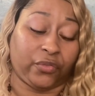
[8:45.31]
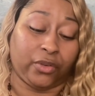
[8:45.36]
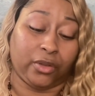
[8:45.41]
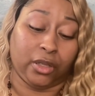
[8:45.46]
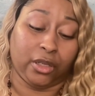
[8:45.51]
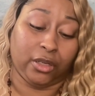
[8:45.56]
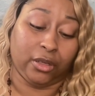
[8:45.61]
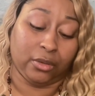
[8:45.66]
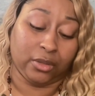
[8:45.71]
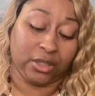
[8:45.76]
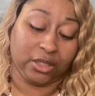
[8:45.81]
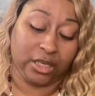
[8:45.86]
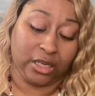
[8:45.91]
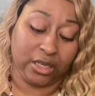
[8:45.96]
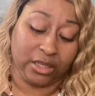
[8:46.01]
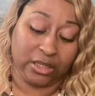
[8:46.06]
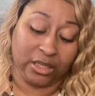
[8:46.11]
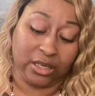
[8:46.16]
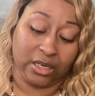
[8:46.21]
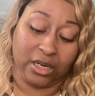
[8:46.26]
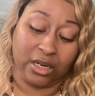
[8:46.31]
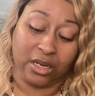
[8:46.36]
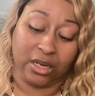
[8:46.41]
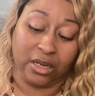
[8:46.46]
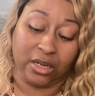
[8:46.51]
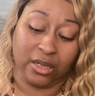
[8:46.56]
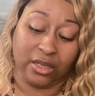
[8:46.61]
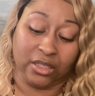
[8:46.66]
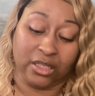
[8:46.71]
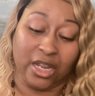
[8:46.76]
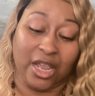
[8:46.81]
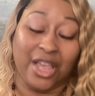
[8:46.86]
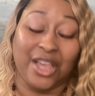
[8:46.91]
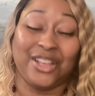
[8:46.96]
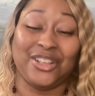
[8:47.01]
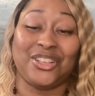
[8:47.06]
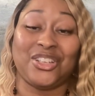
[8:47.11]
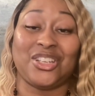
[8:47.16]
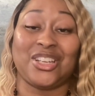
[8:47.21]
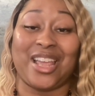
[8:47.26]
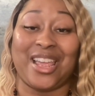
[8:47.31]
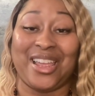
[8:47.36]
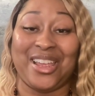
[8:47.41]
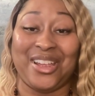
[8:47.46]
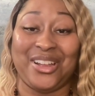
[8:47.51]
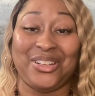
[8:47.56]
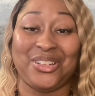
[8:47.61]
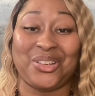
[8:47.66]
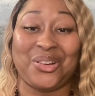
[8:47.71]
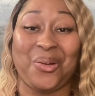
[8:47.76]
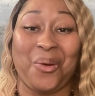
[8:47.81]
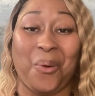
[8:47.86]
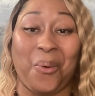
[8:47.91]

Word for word: for Leo season is change